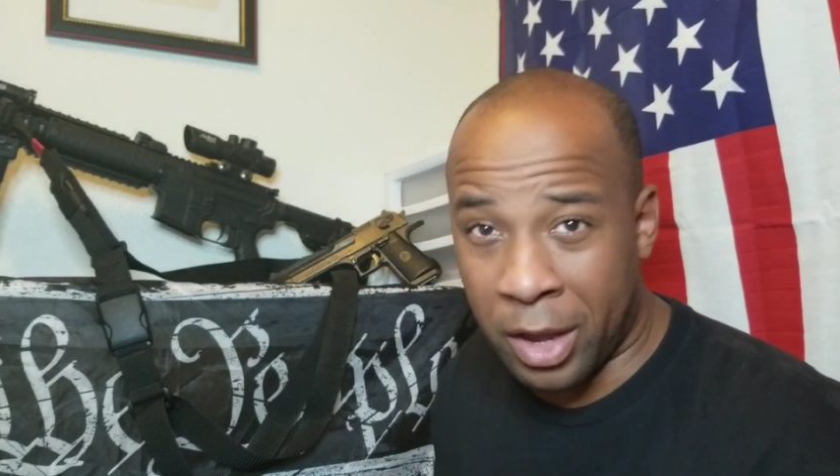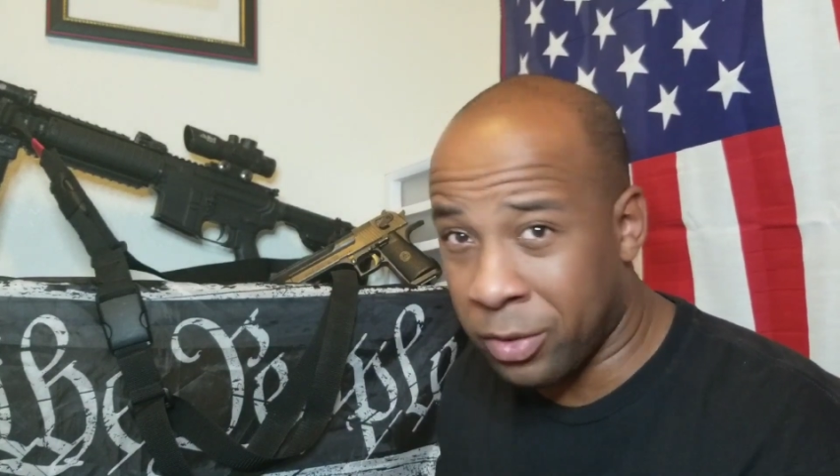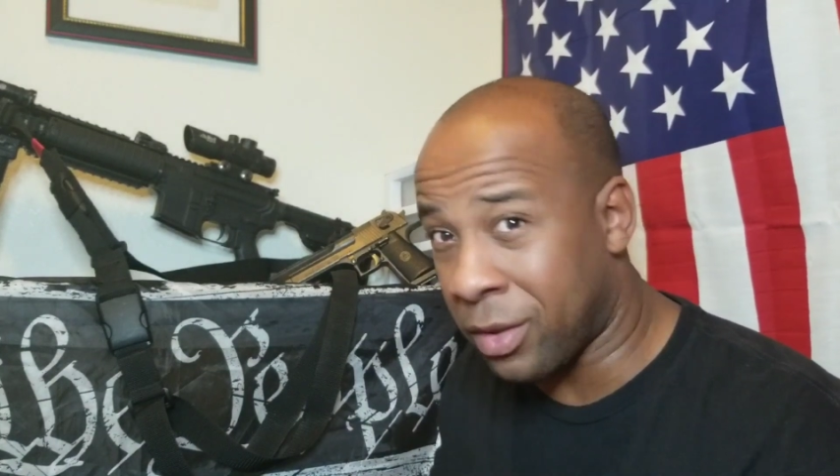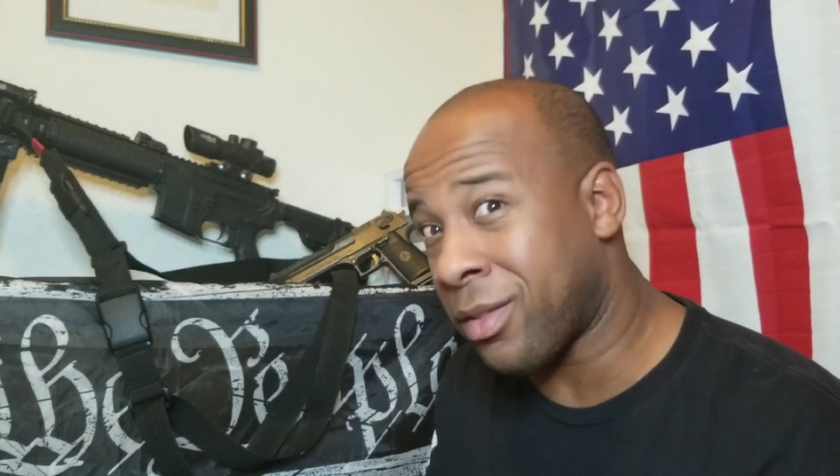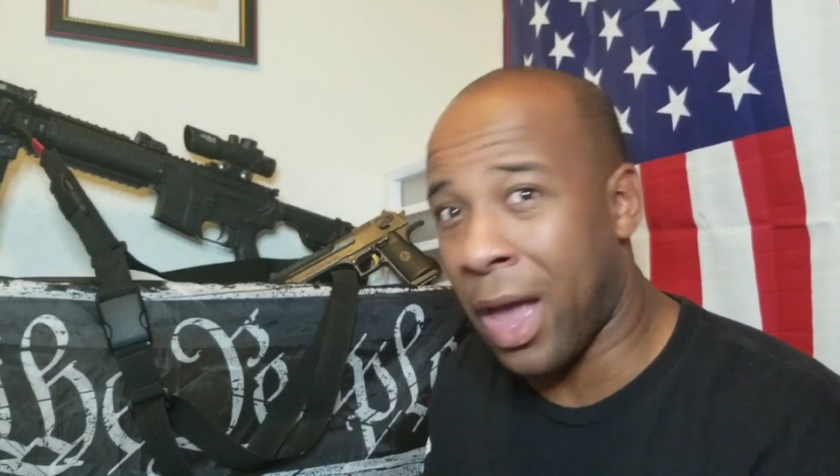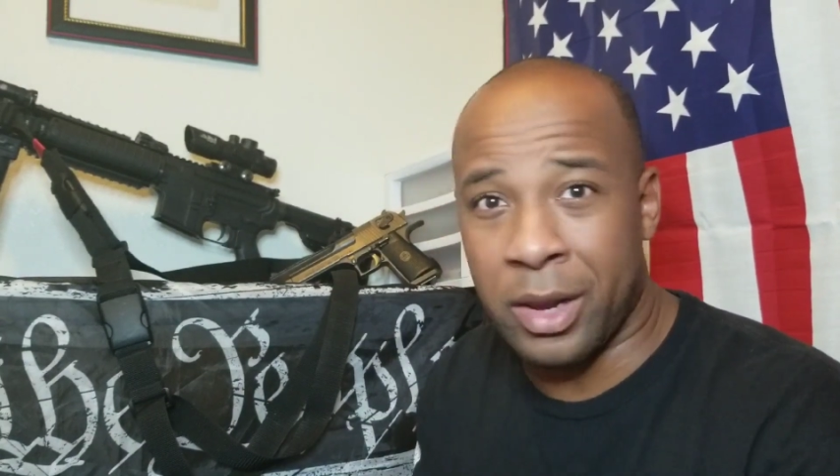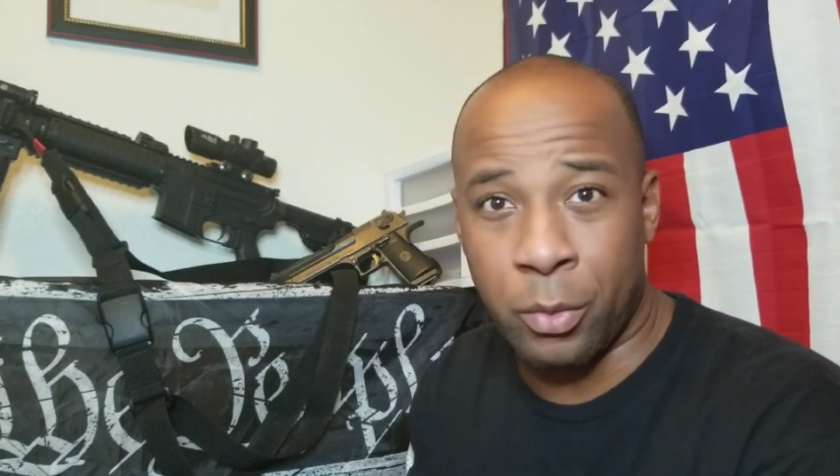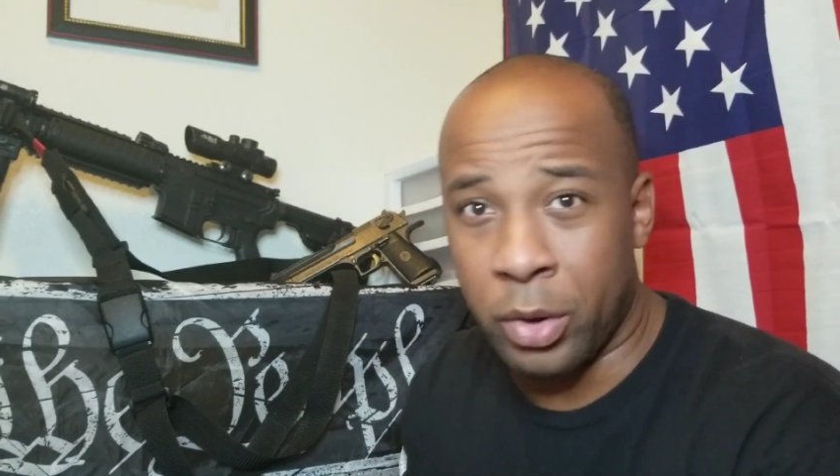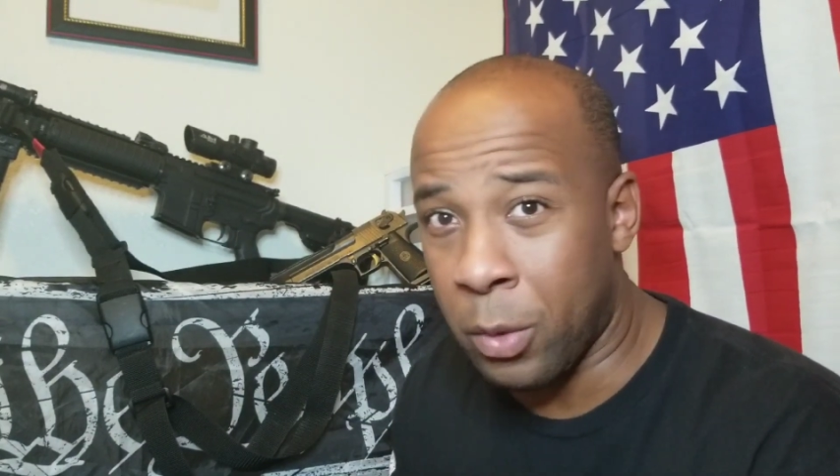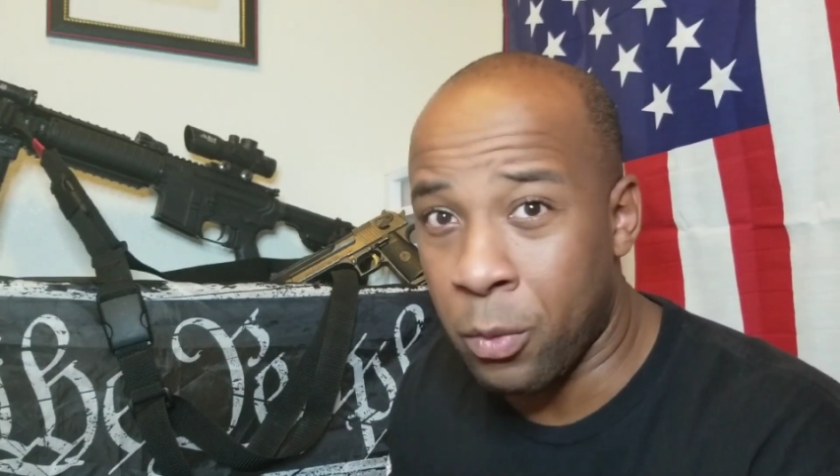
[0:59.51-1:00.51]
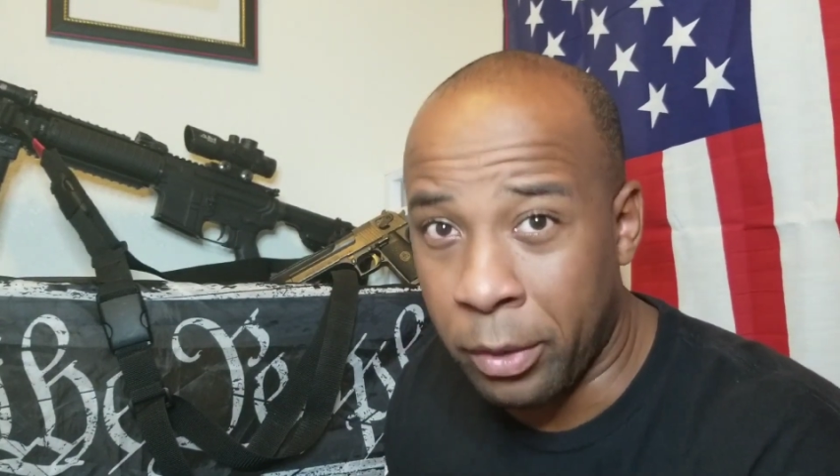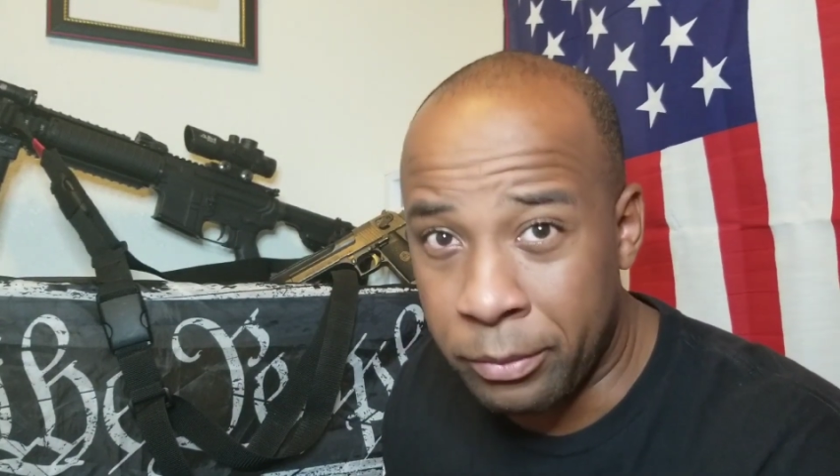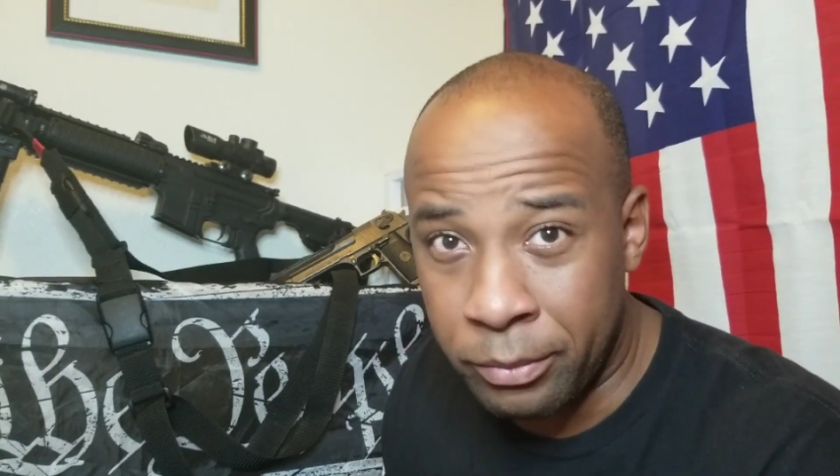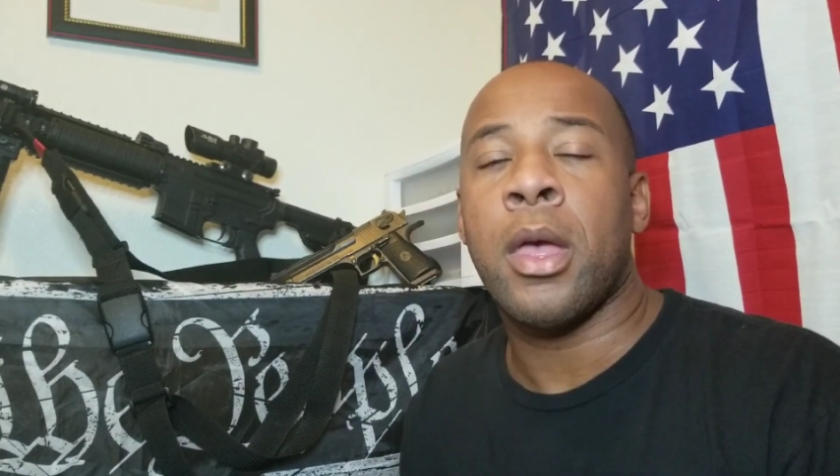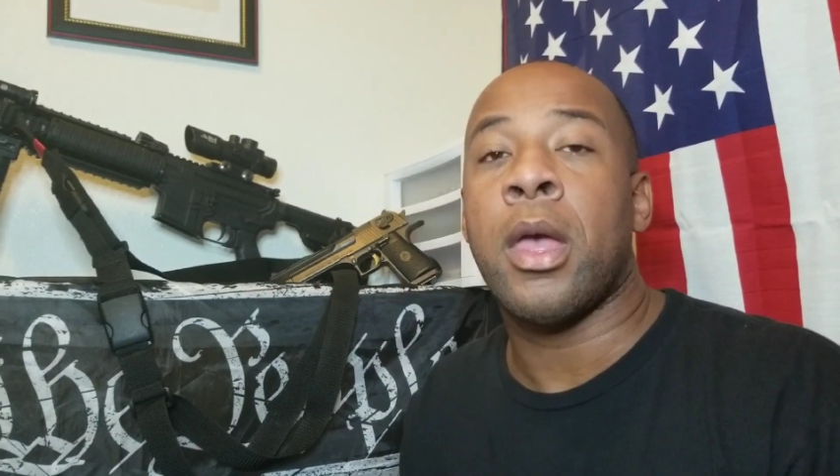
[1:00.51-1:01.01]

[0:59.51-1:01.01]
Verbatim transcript: that's exactly what they want.